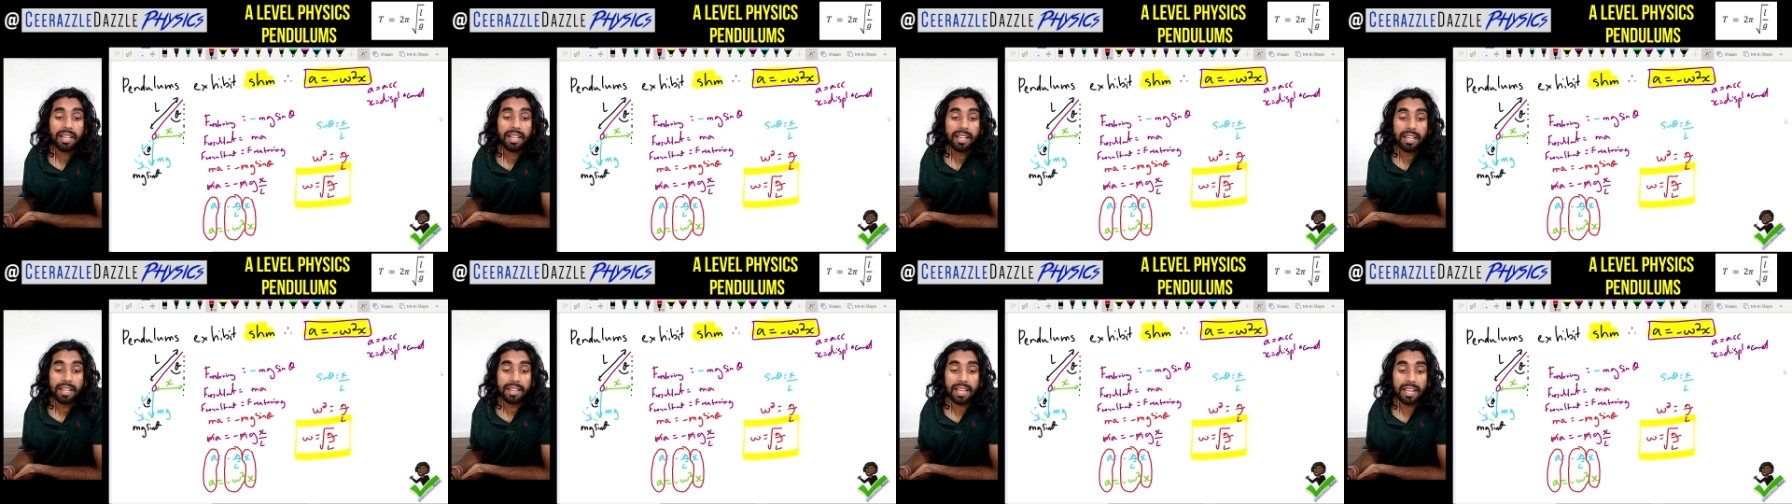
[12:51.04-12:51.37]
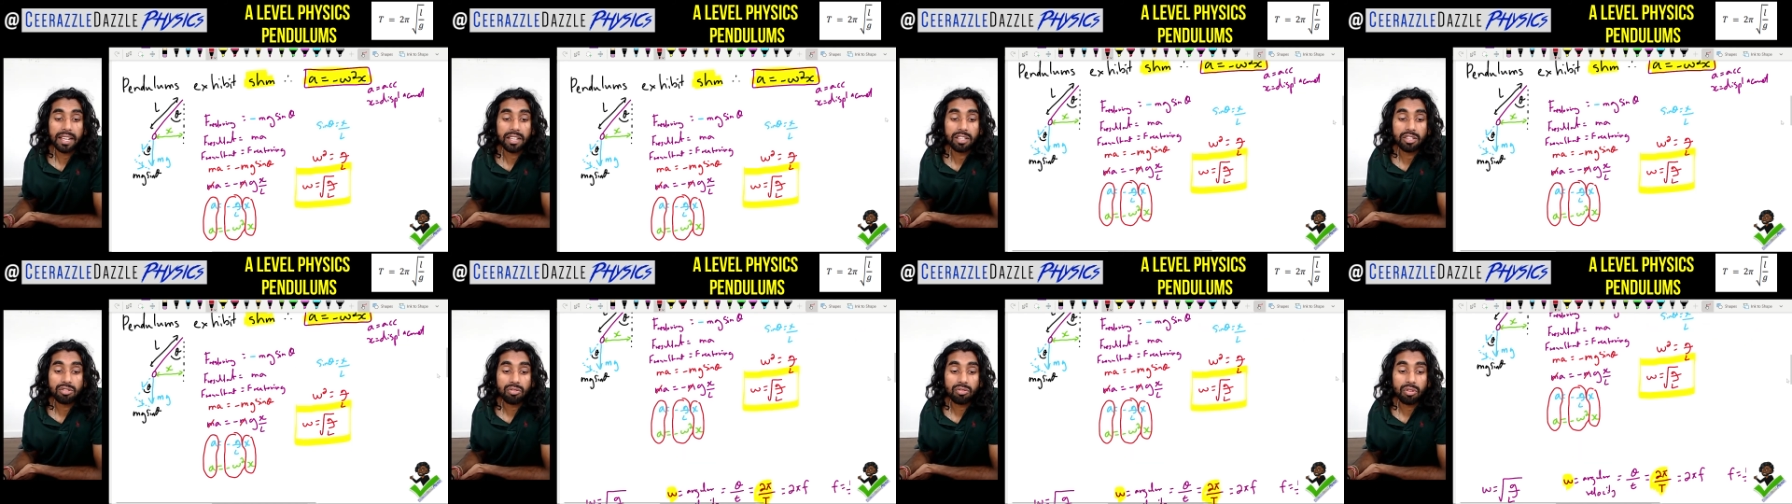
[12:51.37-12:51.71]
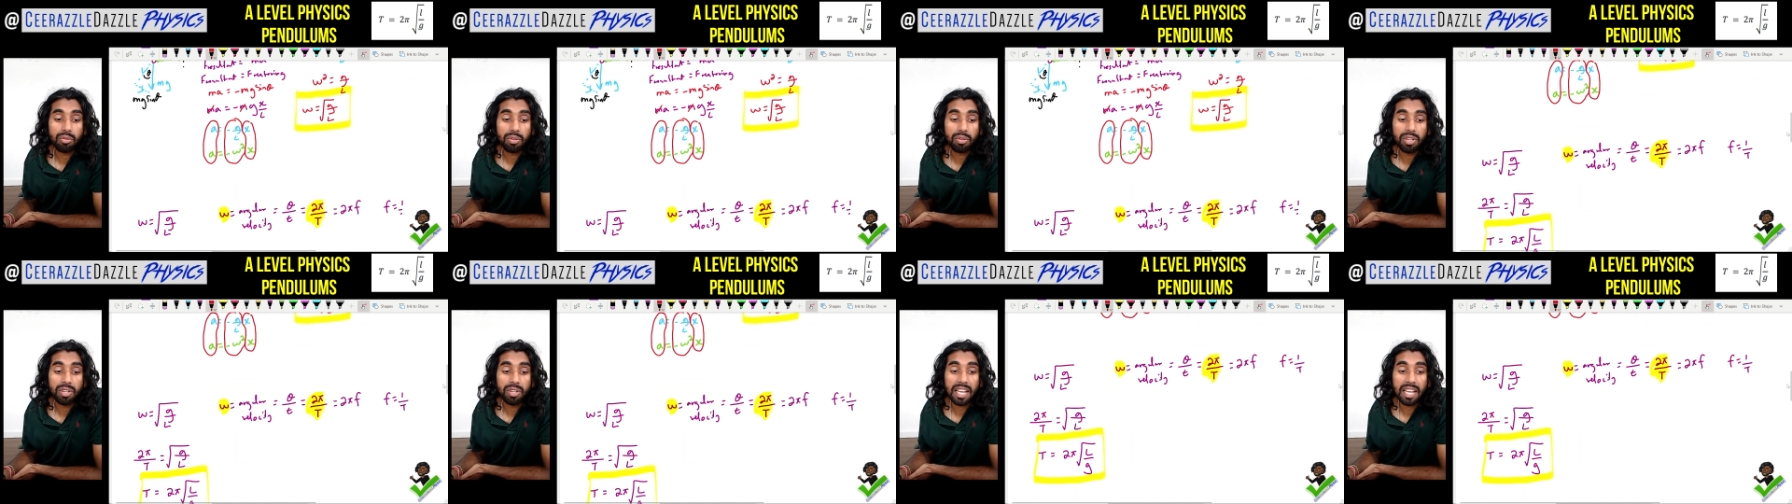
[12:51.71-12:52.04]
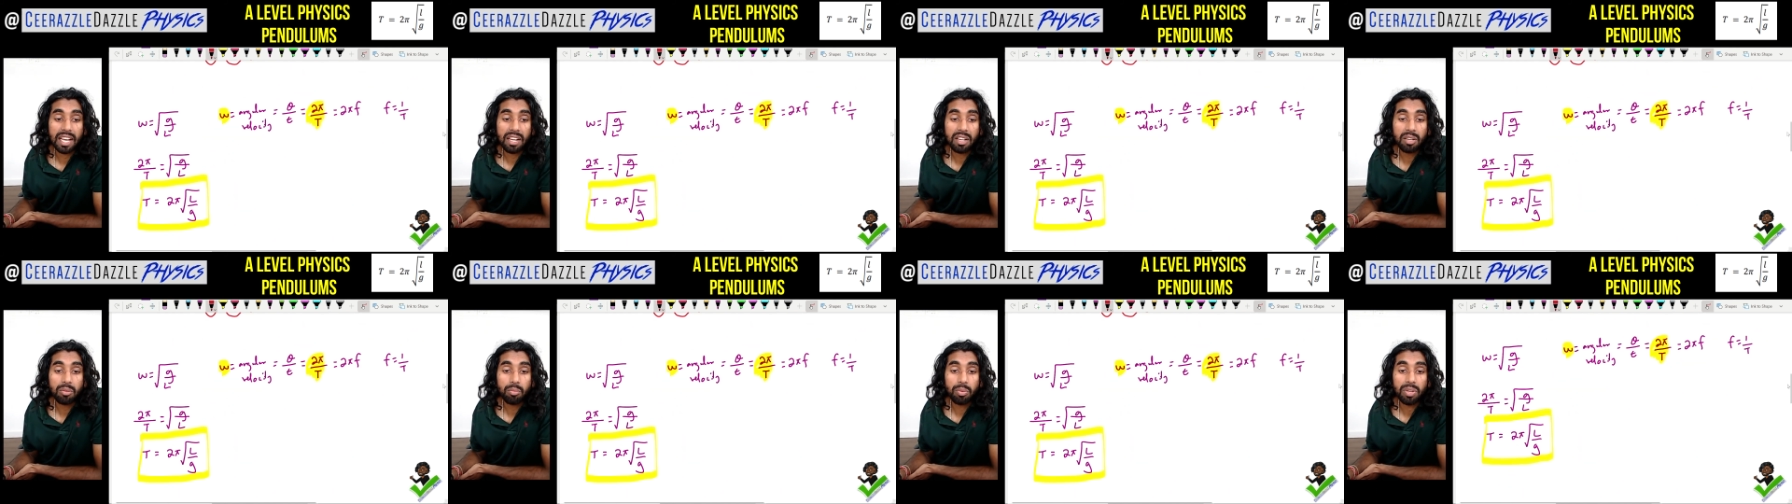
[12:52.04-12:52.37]
Then scrolling
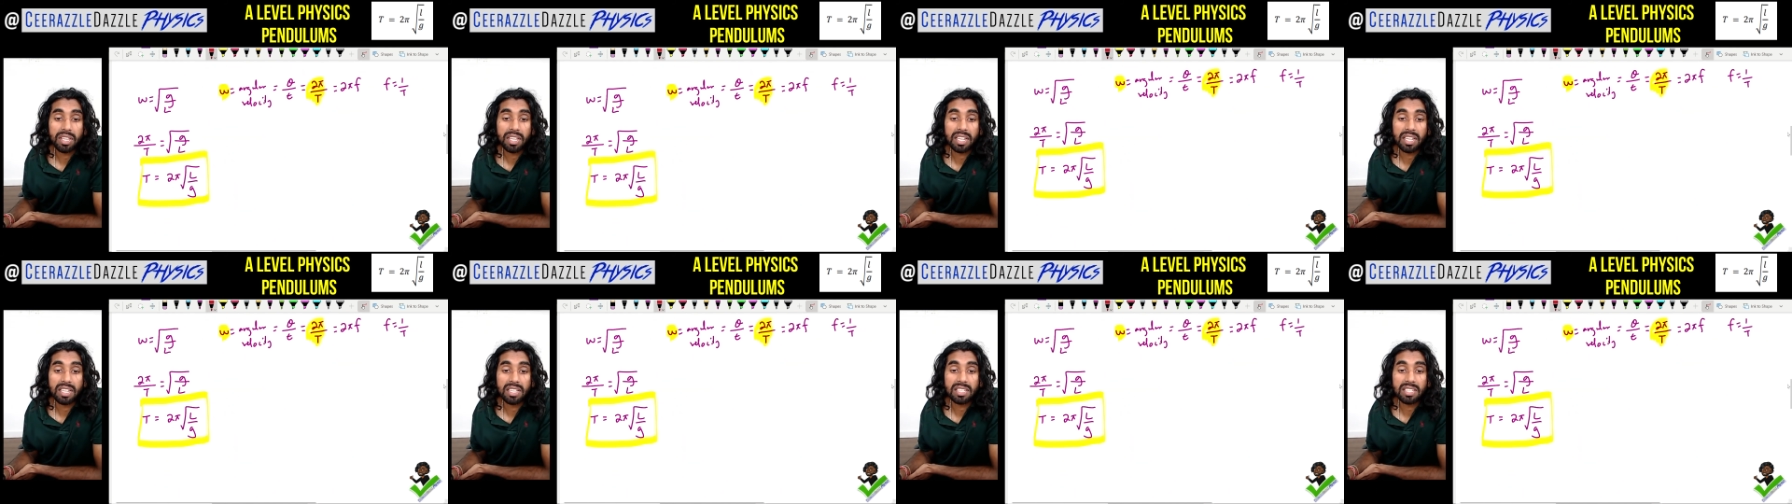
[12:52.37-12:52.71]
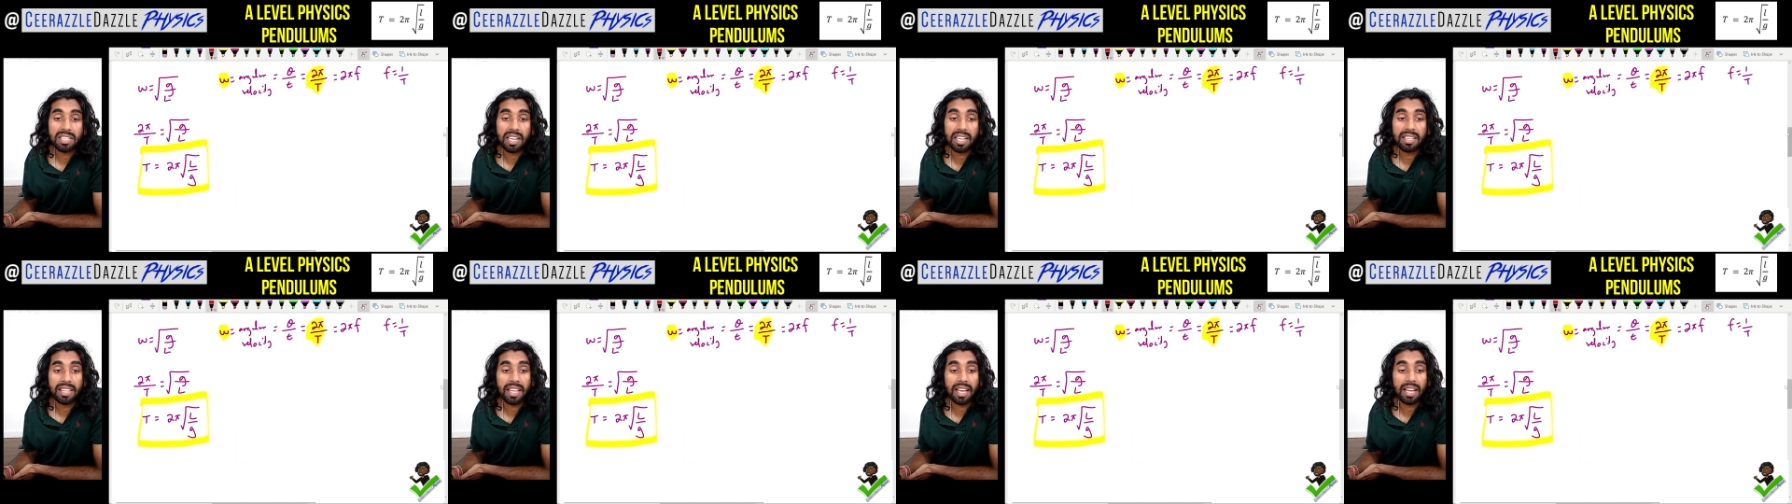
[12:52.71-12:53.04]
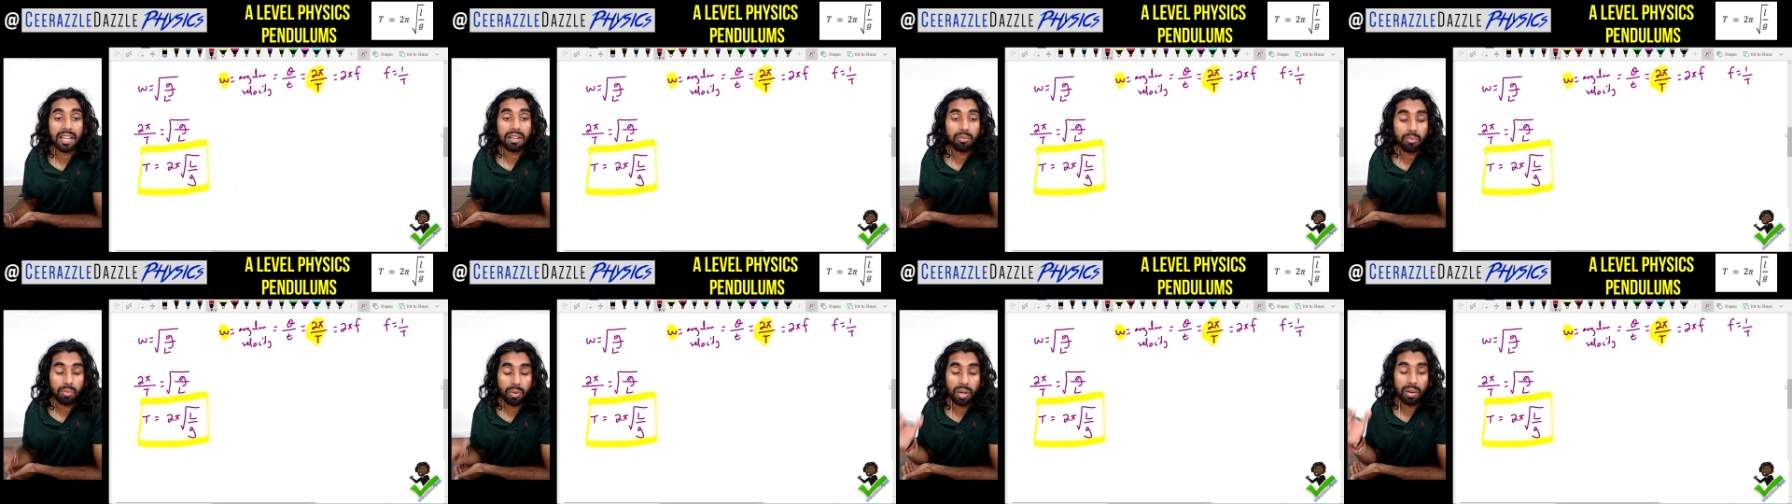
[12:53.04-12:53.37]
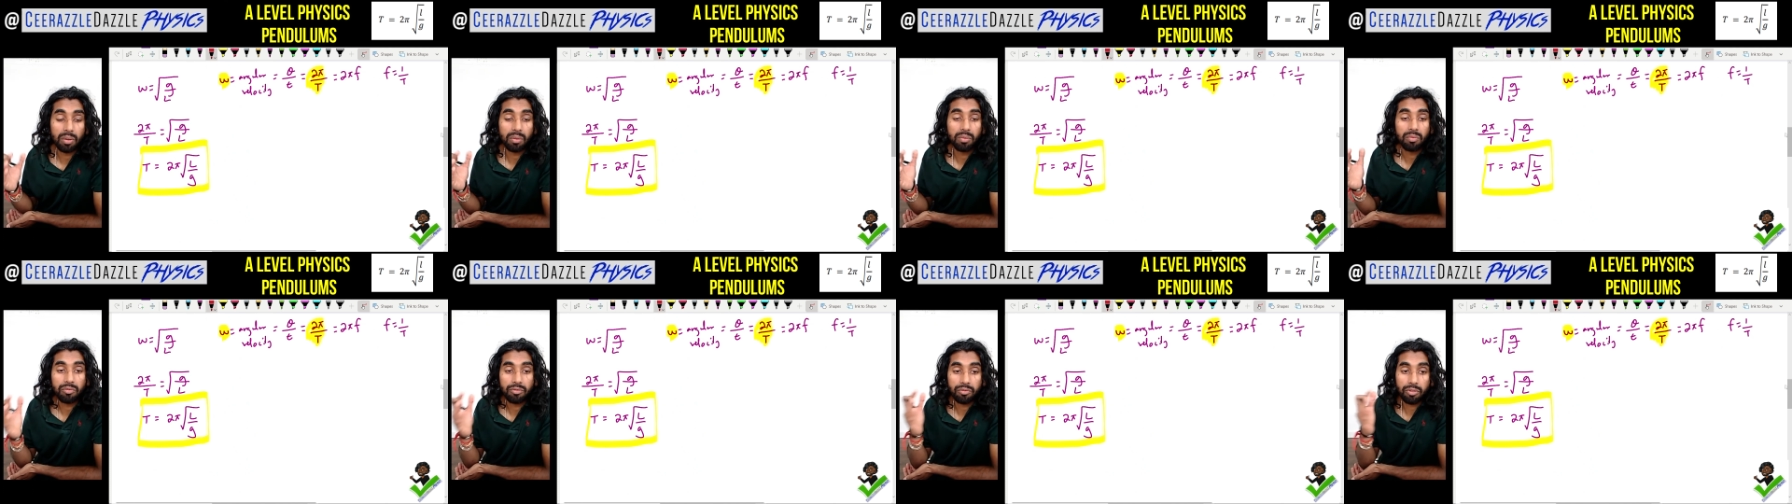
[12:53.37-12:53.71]
down, we then said that,
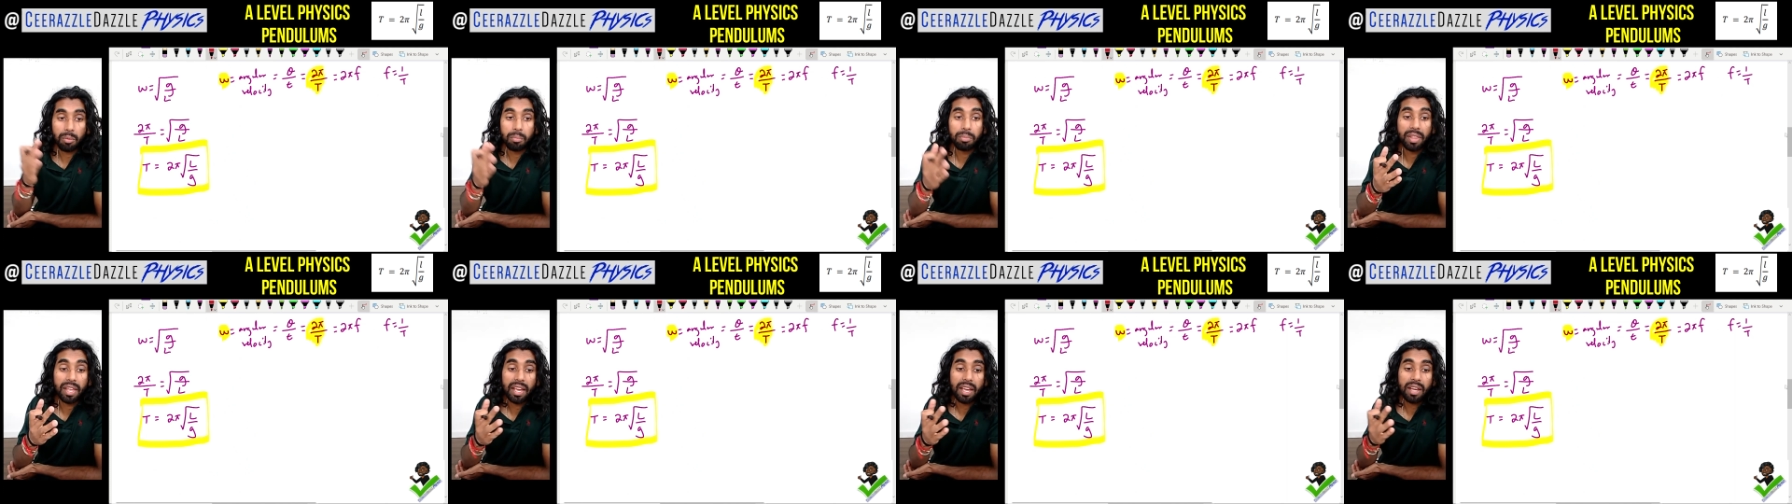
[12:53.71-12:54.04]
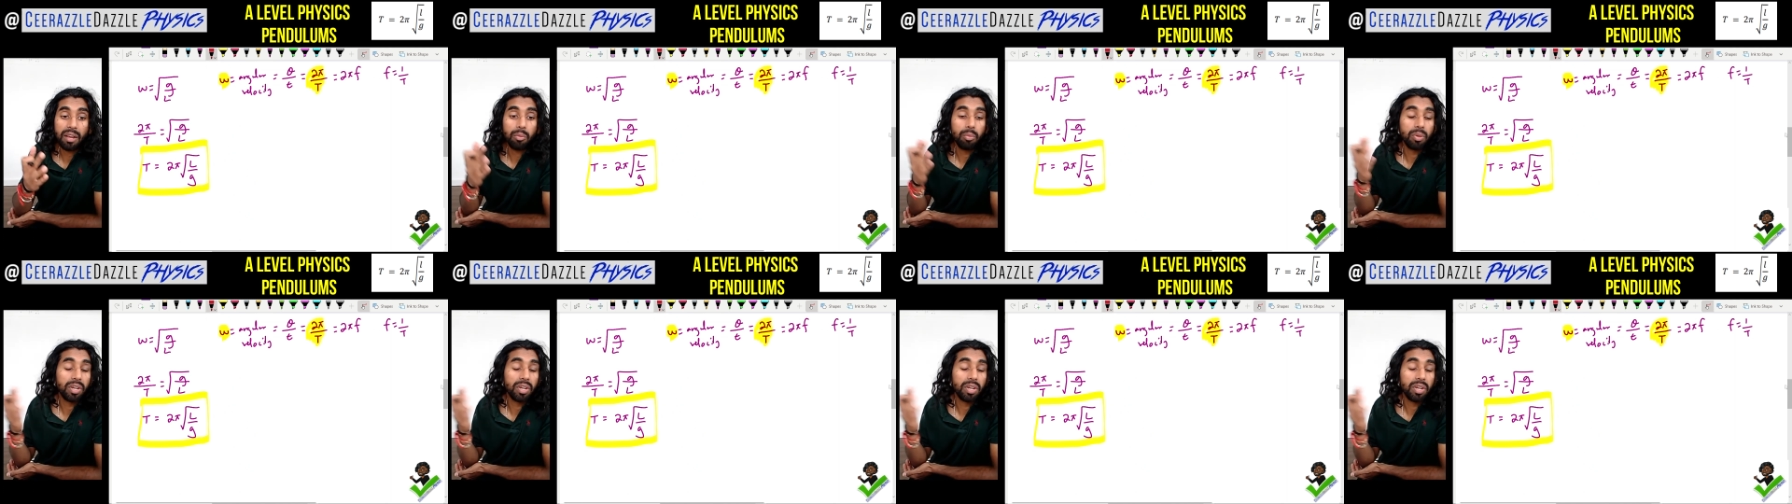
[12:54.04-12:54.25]
well, from there,